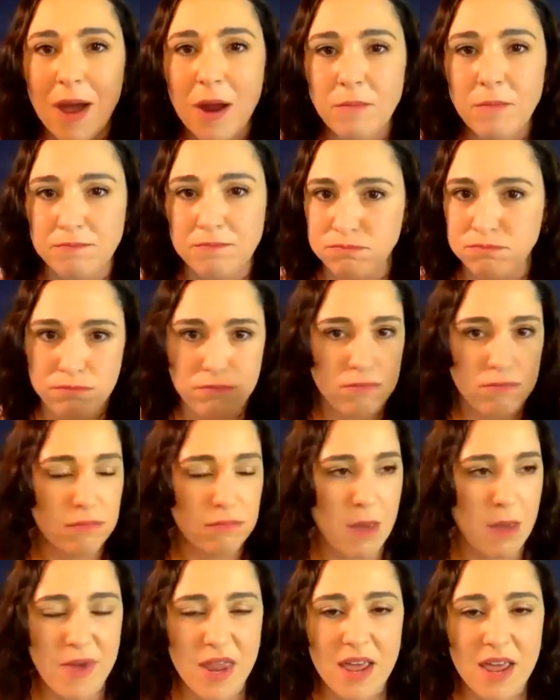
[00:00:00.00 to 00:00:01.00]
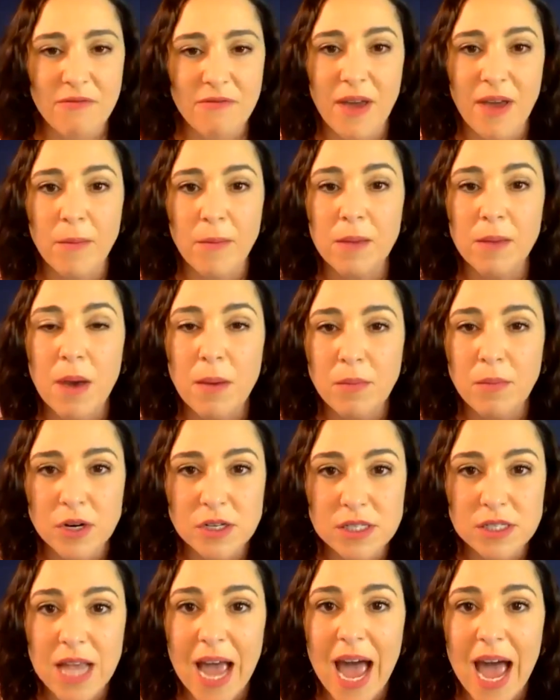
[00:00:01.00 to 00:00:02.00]
my immediate family
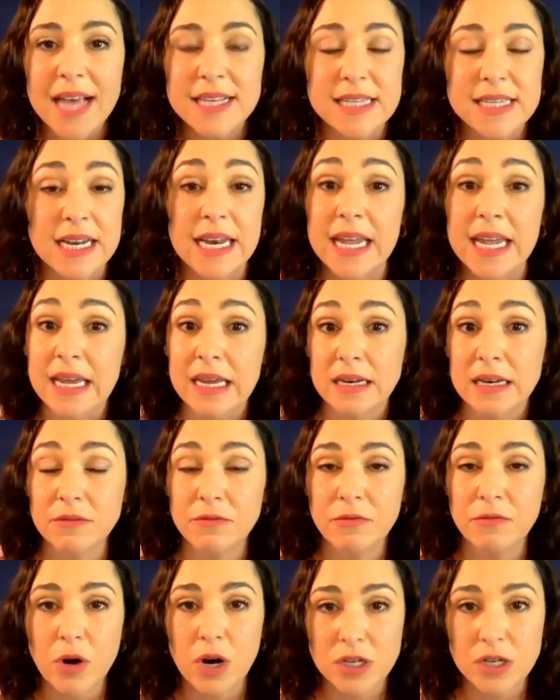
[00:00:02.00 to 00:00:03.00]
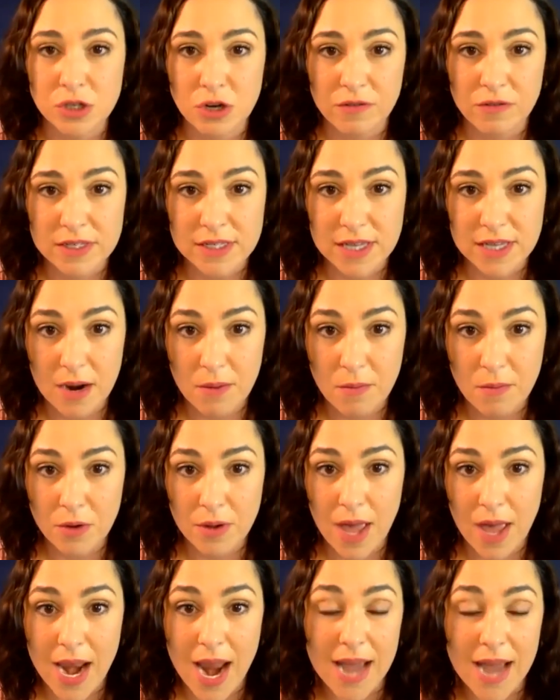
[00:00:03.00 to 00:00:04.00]
members has a need for a service
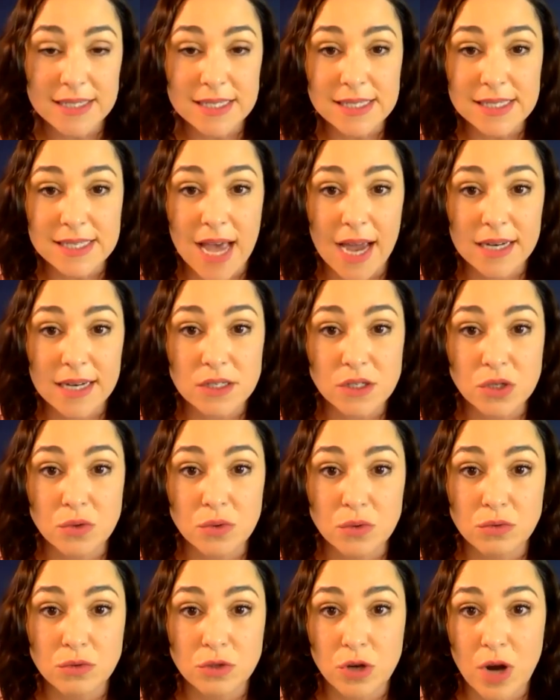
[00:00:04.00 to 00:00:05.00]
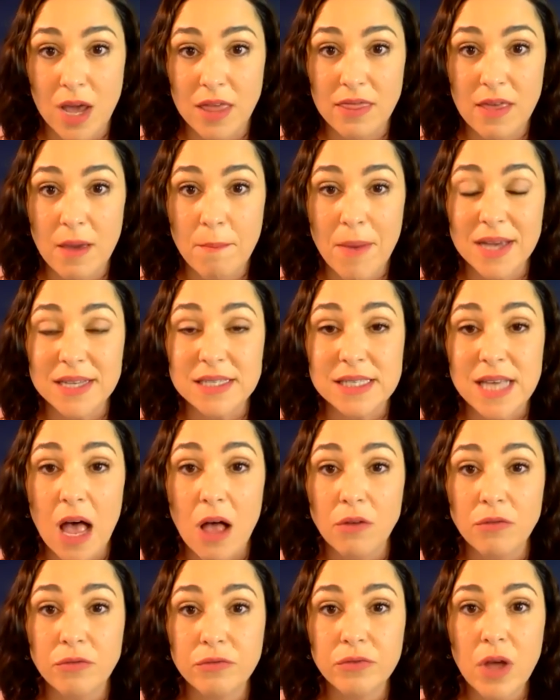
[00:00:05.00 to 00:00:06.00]
animal and I decide to train them
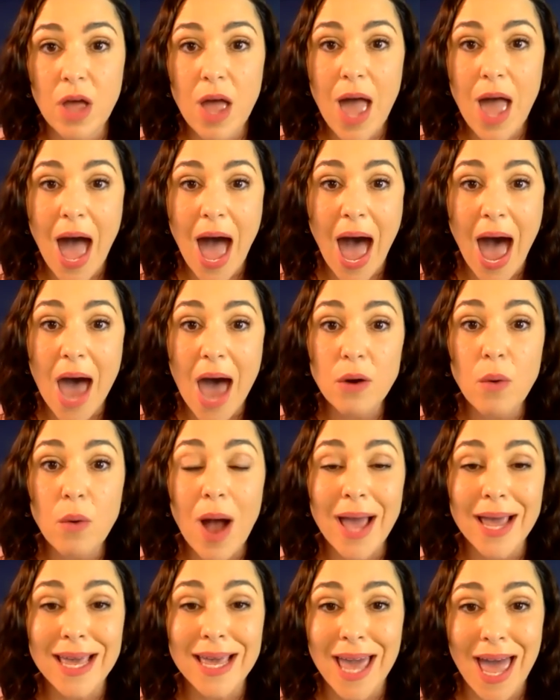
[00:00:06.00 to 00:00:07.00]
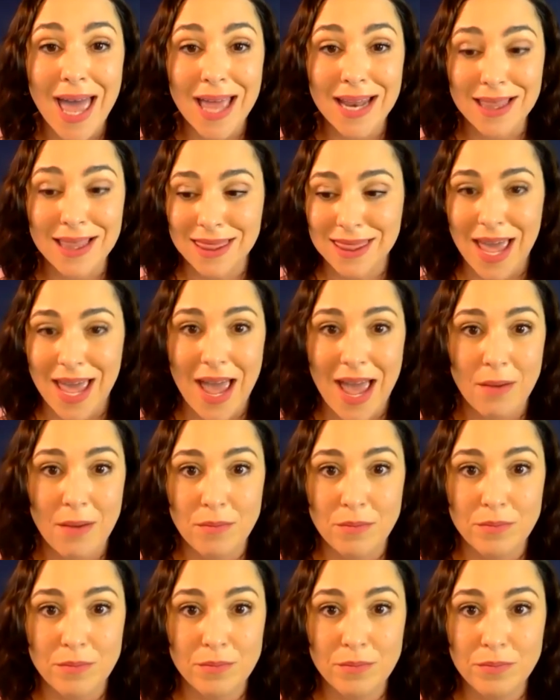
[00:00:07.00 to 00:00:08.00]
myself. How do I get
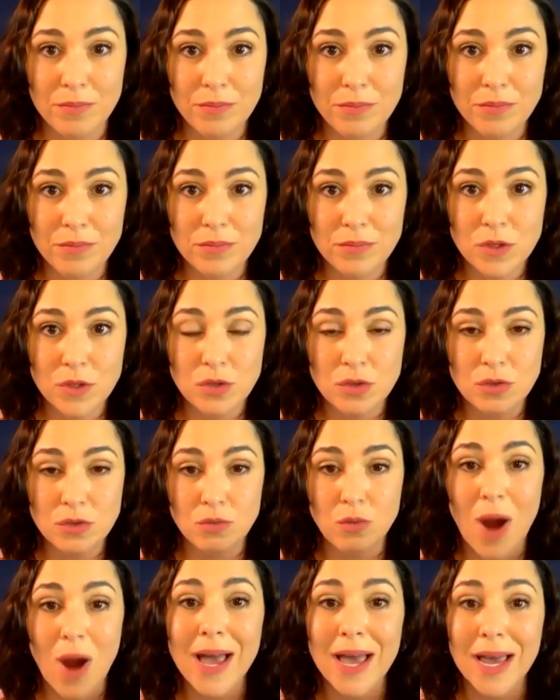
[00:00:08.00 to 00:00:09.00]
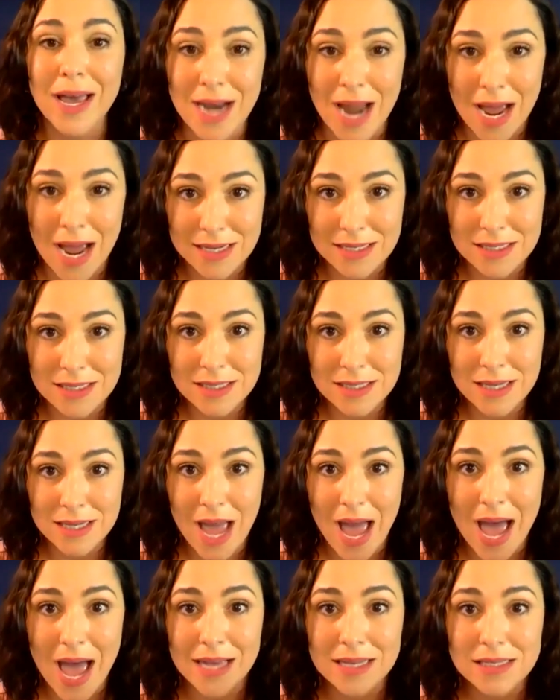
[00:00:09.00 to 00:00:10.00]
them recognized
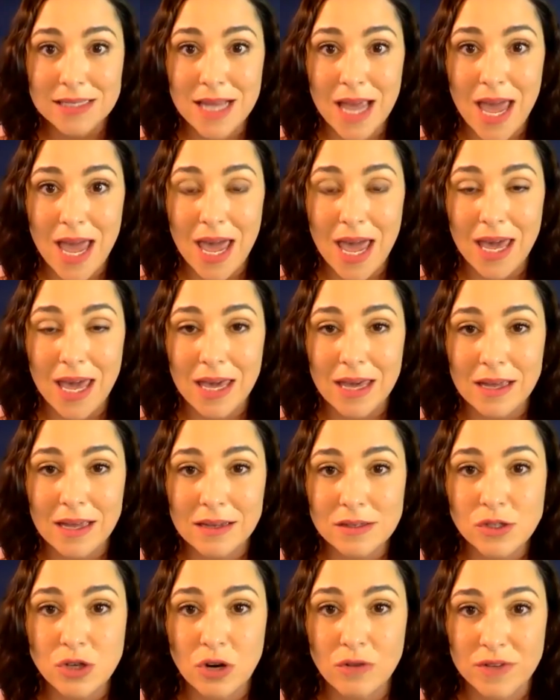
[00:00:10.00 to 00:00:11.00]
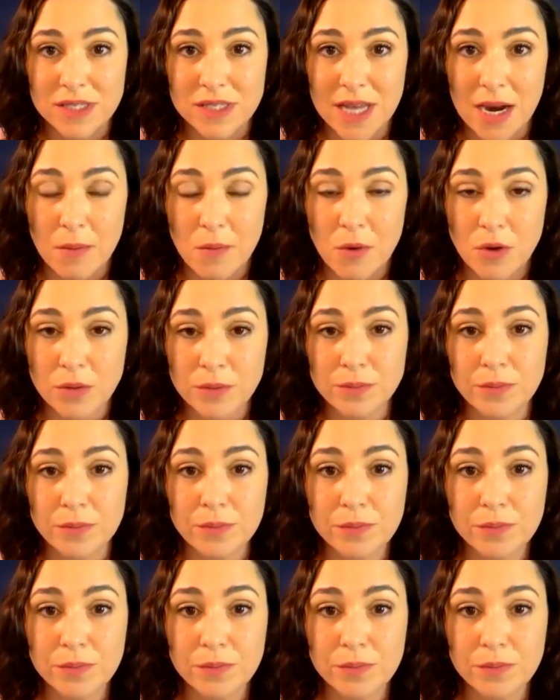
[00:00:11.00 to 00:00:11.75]
as a service animal?